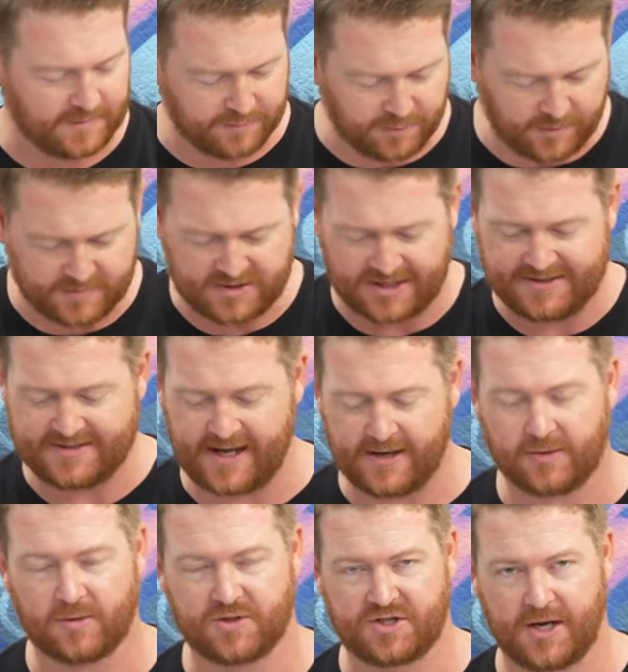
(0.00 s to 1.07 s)
pretty much
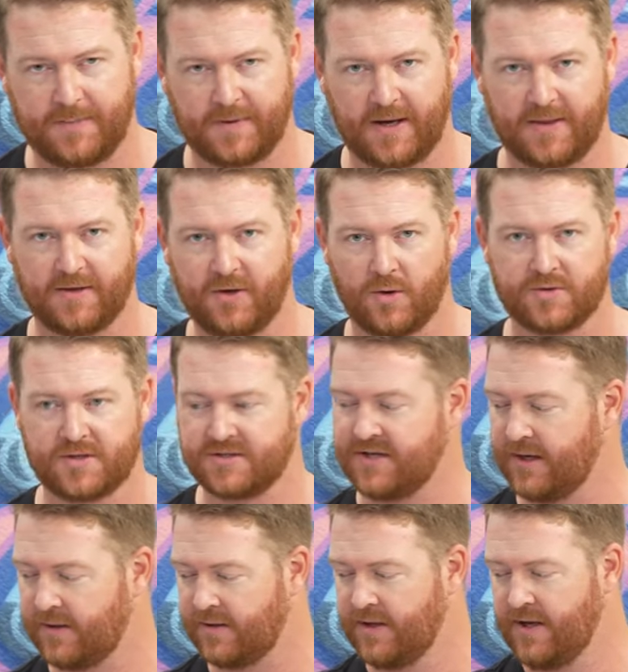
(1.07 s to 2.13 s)
identical shaping on the nose and
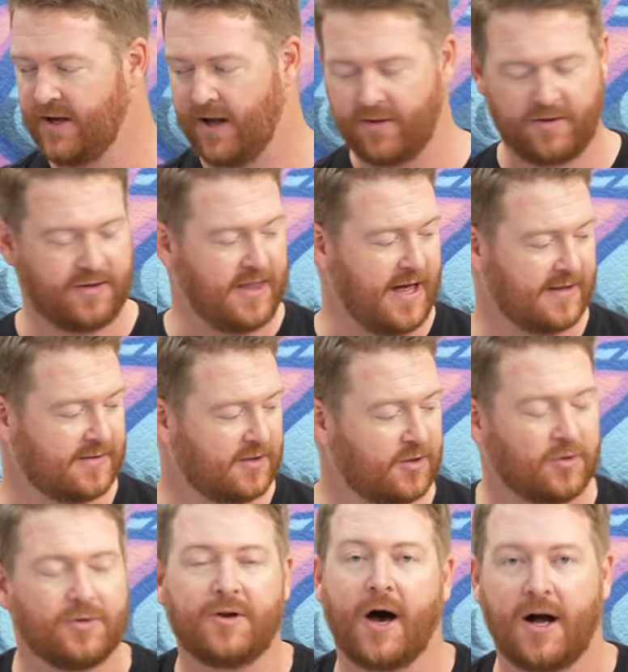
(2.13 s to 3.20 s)
tail, other than that little
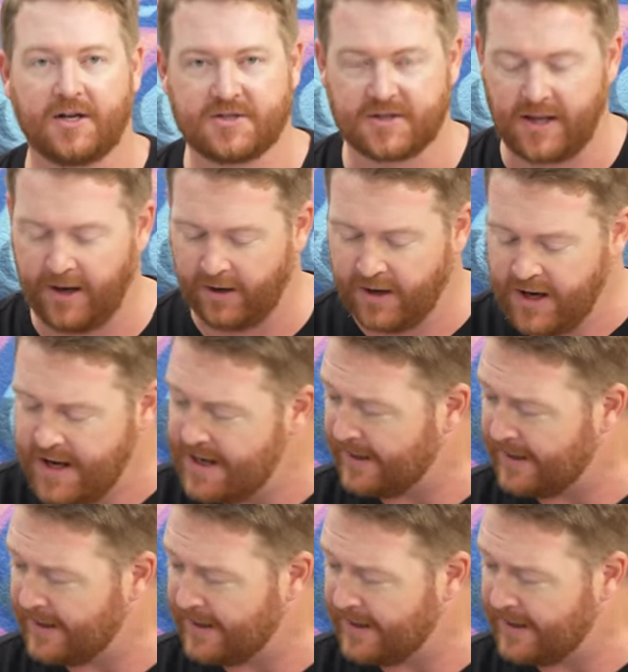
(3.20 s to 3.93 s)
notch there.